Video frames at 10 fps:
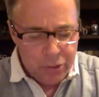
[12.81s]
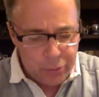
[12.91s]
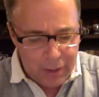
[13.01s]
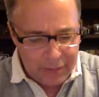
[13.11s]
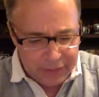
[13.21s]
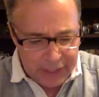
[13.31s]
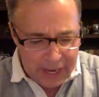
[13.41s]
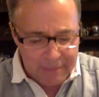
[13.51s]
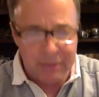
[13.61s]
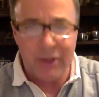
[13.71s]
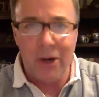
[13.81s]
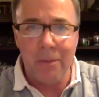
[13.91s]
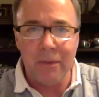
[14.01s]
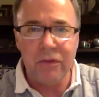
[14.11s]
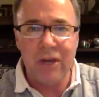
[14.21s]
throughout the night, but the
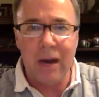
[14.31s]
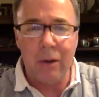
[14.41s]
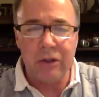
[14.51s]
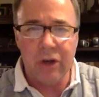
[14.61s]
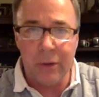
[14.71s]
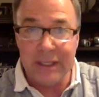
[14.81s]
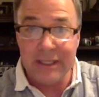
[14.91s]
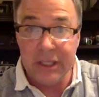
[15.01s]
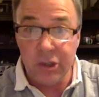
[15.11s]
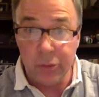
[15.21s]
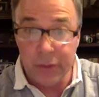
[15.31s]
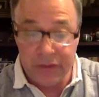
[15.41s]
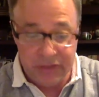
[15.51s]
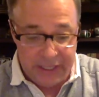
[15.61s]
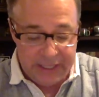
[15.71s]
number of showers is already
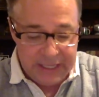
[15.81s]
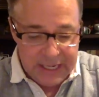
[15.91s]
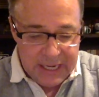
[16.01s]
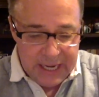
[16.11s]
decreasing.